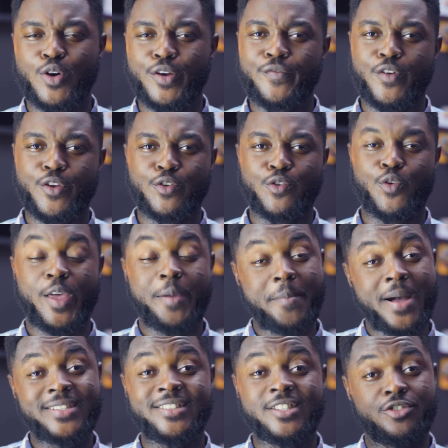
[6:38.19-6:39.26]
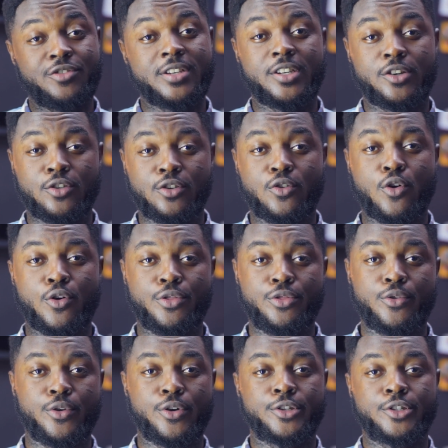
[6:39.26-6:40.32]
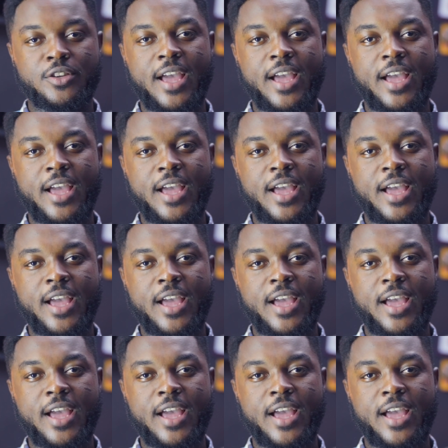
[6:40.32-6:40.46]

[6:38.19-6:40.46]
good for you, imagine the stress you're going to go through.